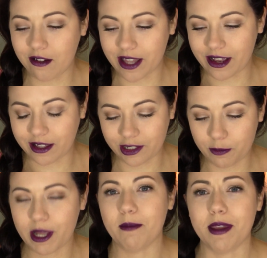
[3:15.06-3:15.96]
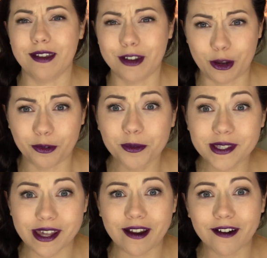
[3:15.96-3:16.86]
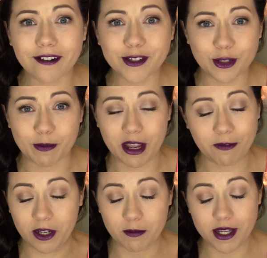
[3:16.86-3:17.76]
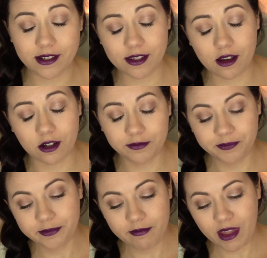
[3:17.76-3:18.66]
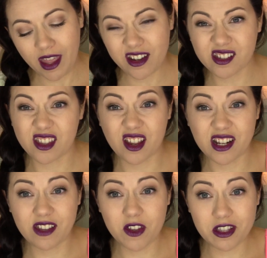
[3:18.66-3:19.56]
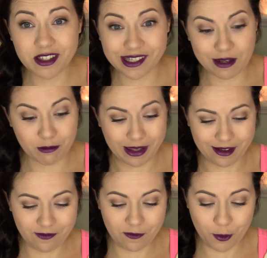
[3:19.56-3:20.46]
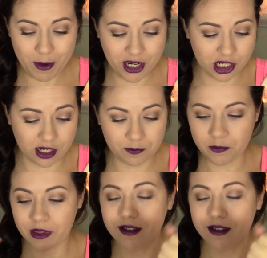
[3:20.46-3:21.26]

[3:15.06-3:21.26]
out like a little baby and no one was there to make fun of me. So I just thought I'd give you a little snippet of information.